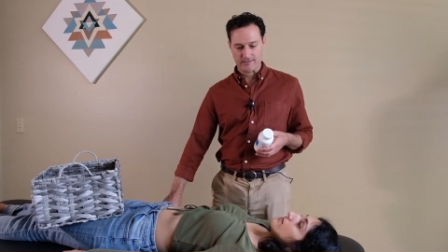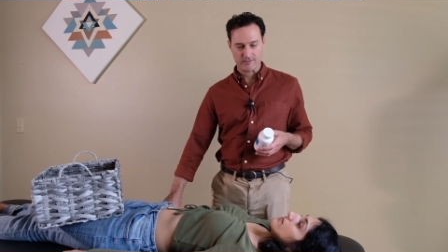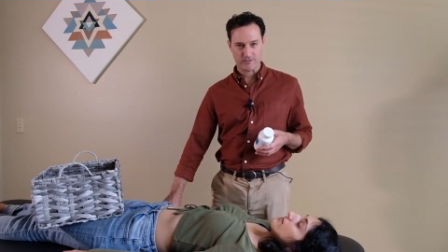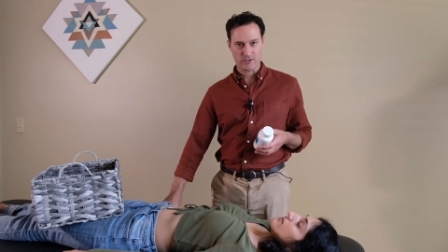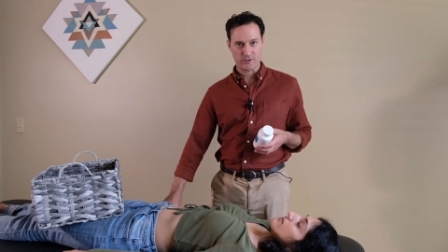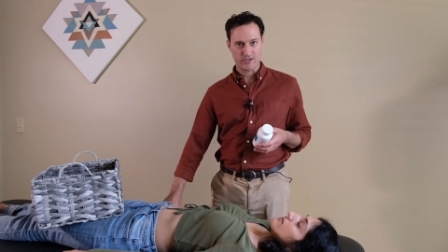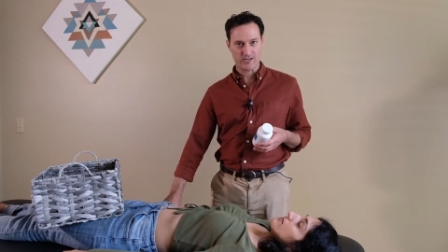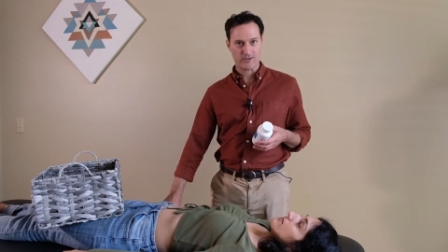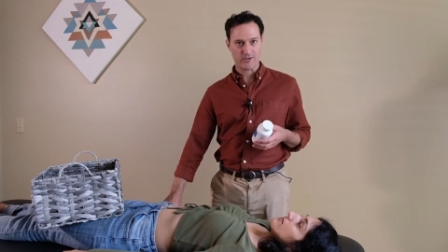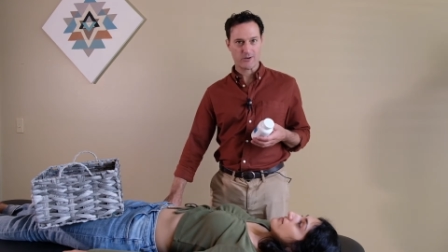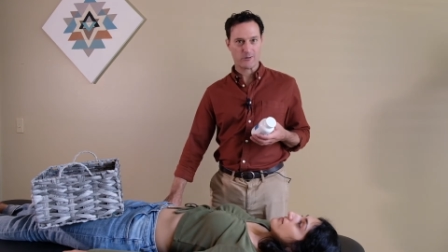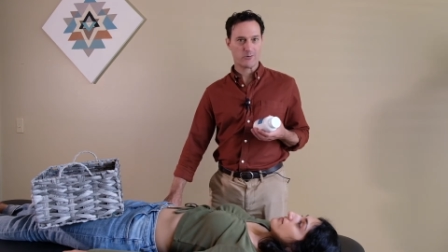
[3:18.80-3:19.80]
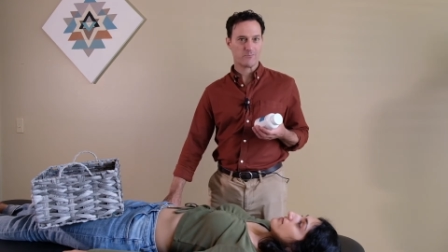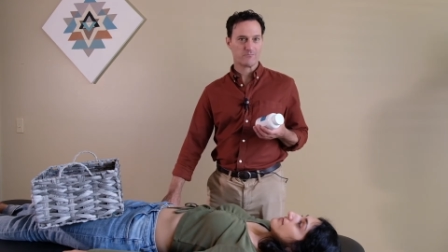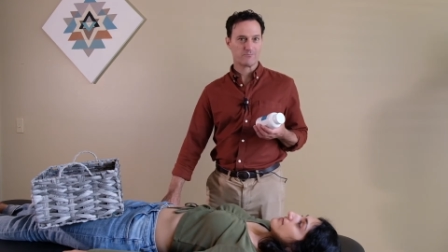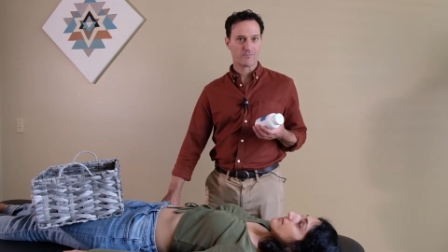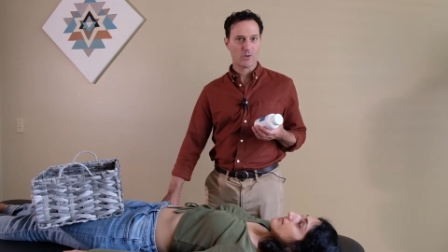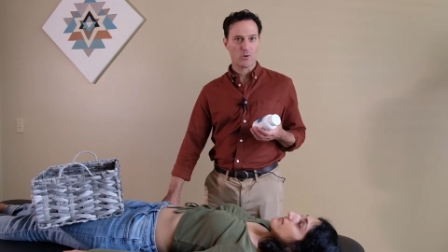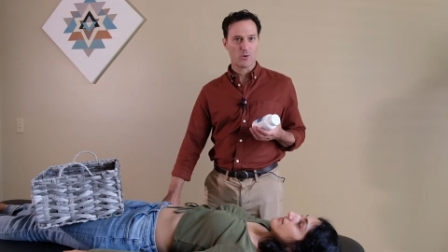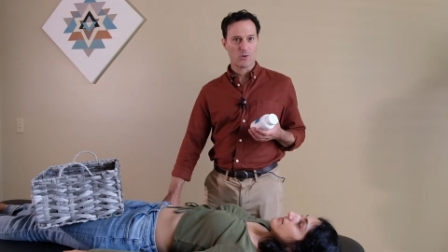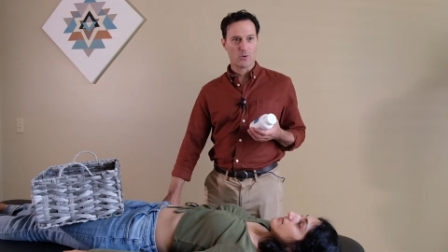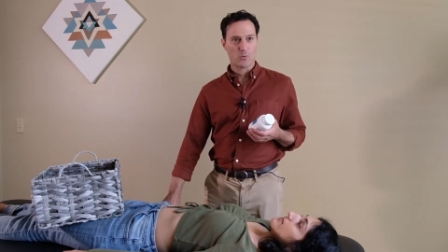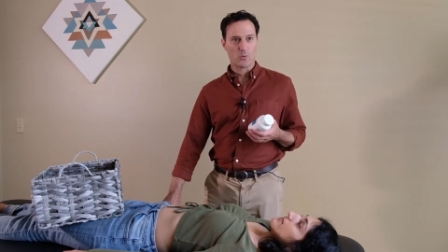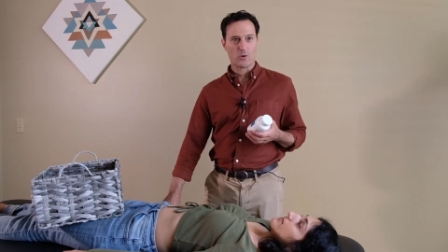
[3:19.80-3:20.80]
so you can know
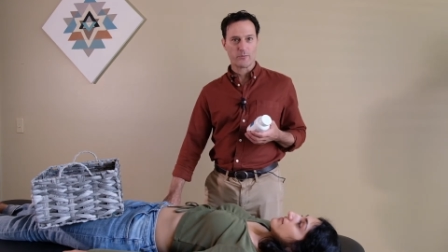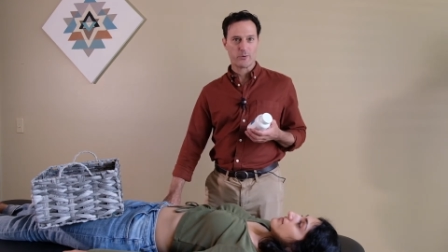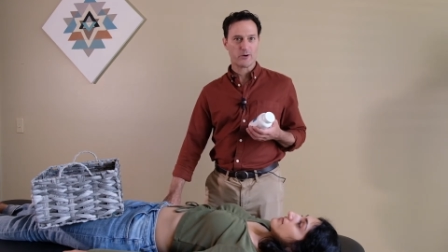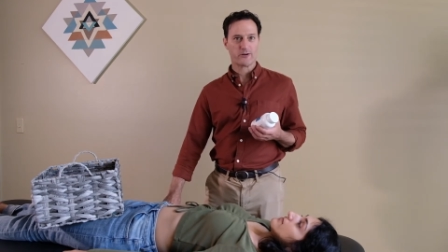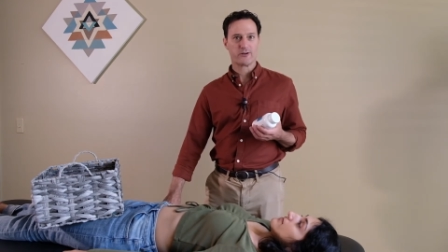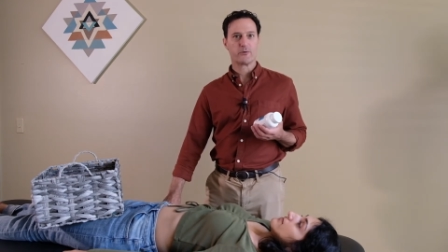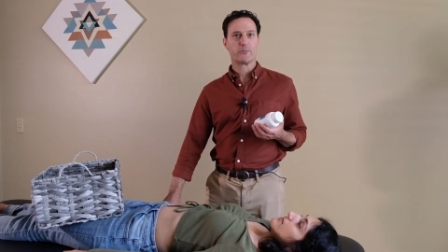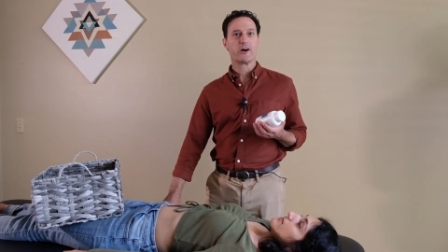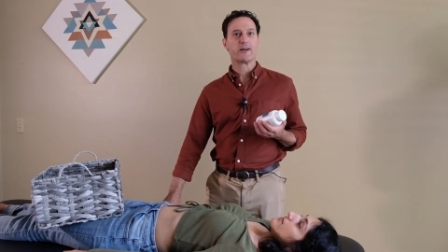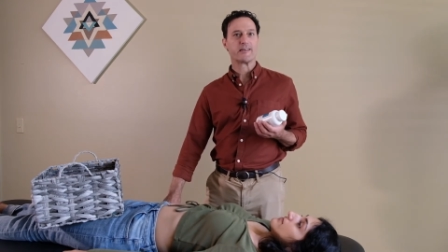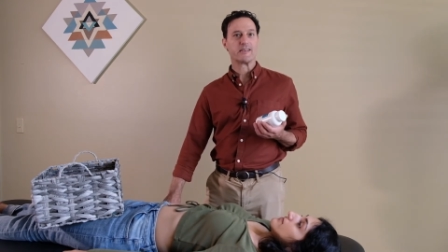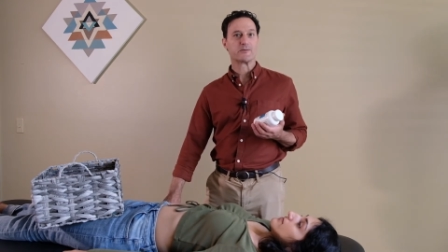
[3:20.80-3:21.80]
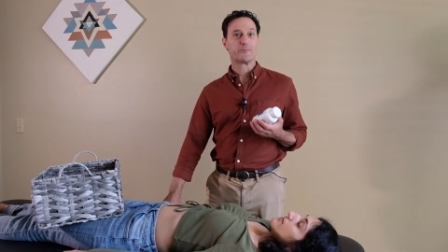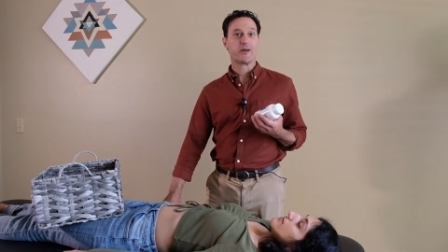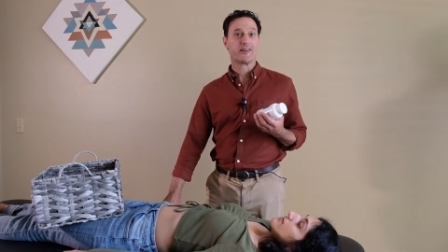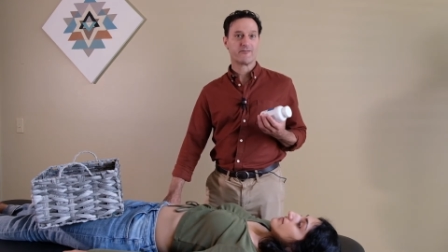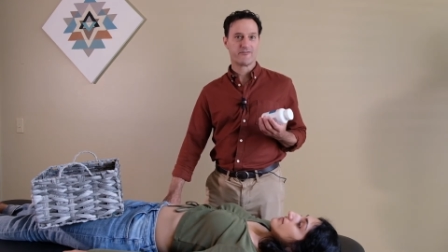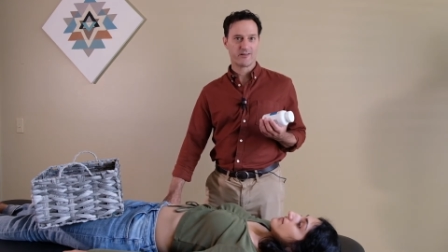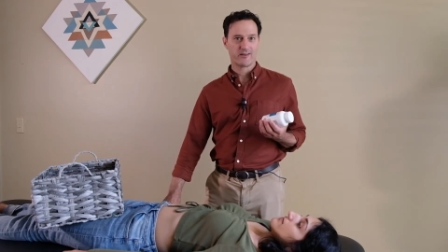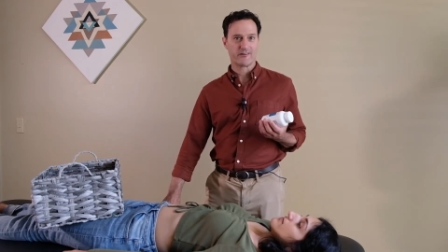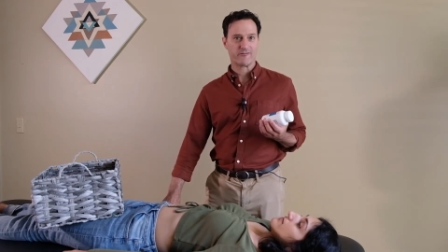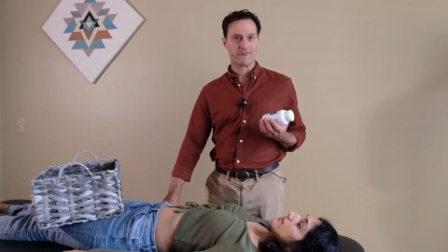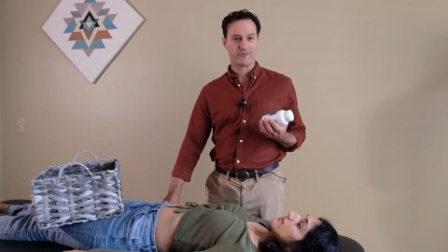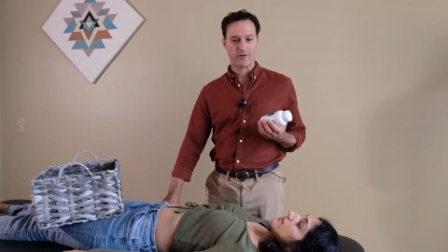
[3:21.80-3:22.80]
what part of your body is
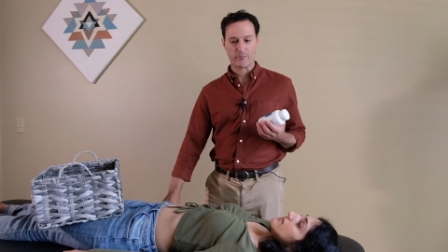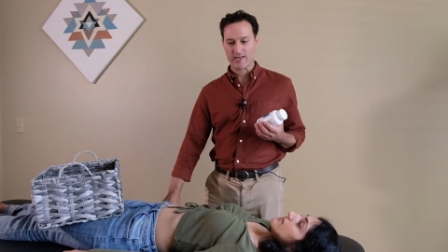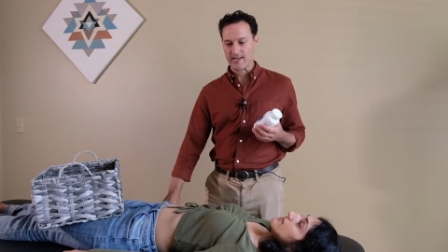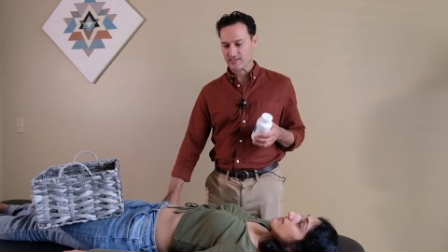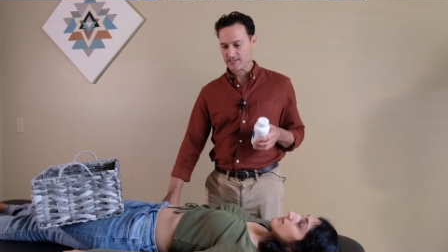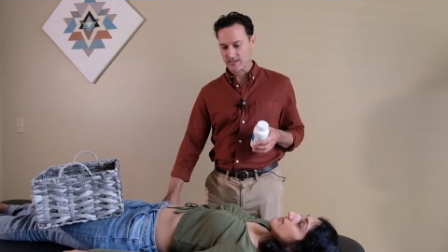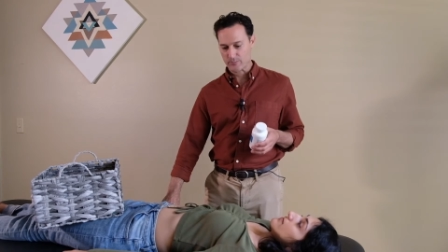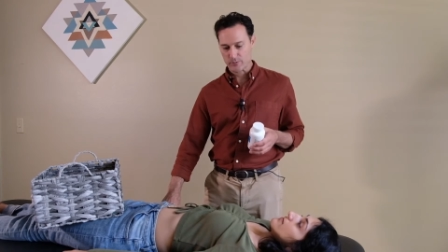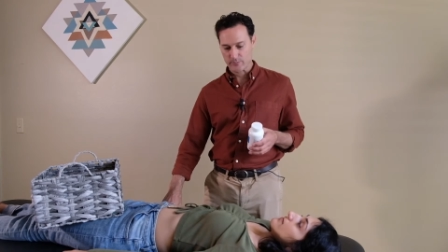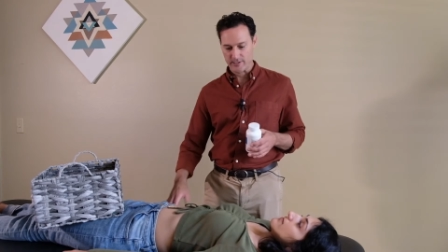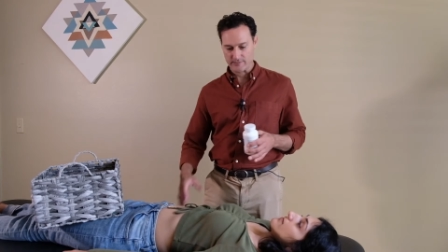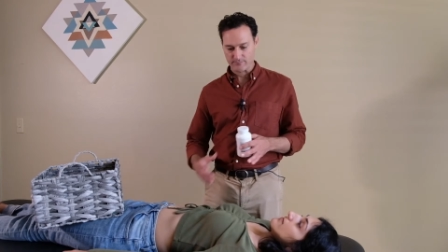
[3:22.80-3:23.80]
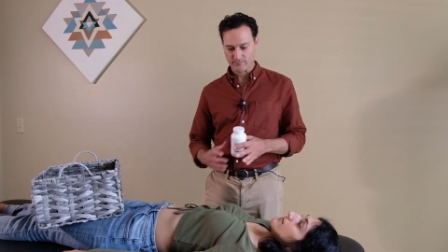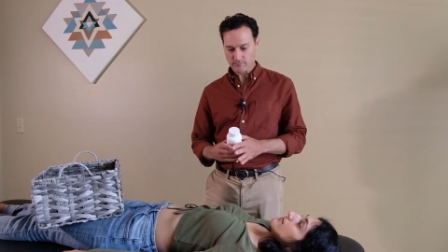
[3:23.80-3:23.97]
benefiting from that supplement.